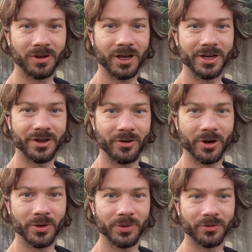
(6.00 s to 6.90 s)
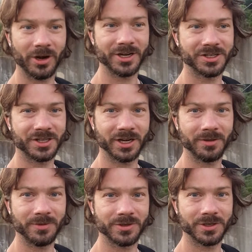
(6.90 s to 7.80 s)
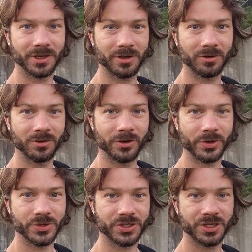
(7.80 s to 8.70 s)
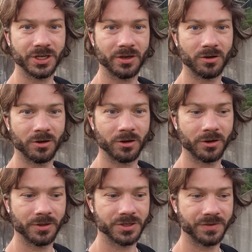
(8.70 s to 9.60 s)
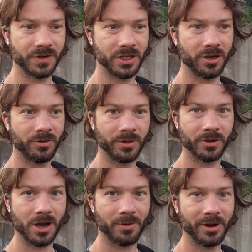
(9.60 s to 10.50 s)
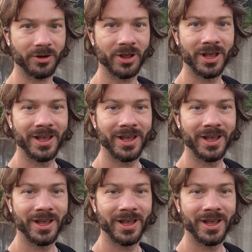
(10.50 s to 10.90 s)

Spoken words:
I don't own the rights to any music or logos seen or heard in this video, and they're not my own.